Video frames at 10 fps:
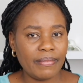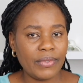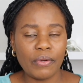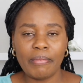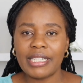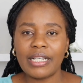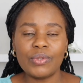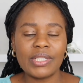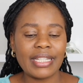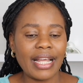No matter
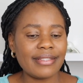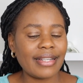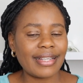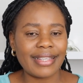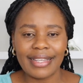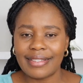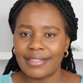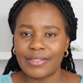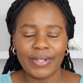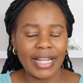who stands
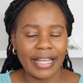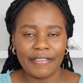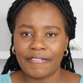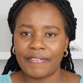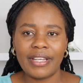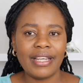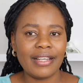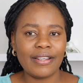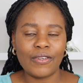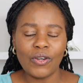against your life,
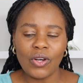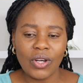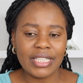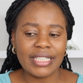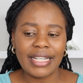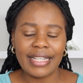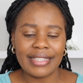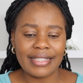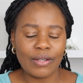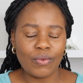God
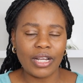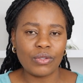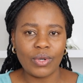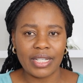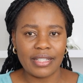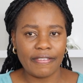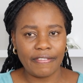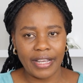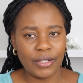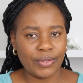is the one who has the
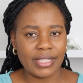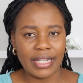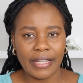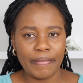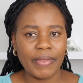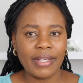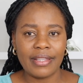final say.